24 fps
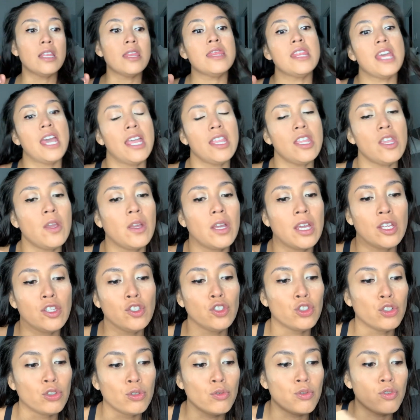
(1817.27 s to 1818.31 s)
then you
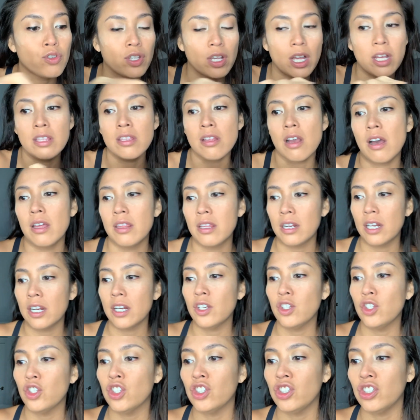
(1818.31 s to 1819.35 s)
can choose
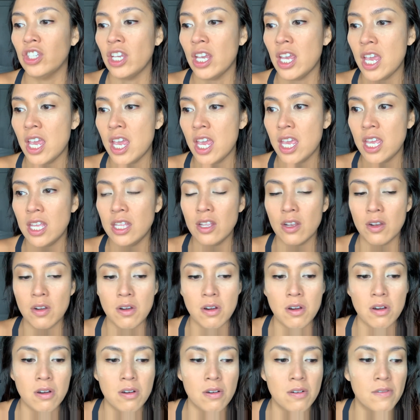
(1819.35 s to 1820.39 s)
another shade
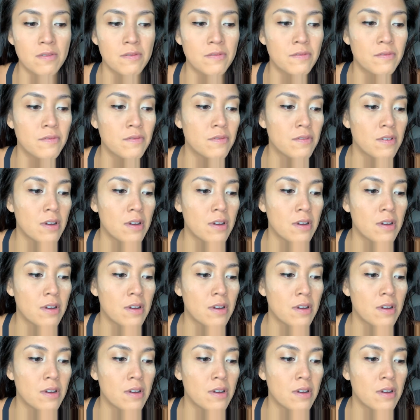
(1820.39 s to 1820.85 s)
of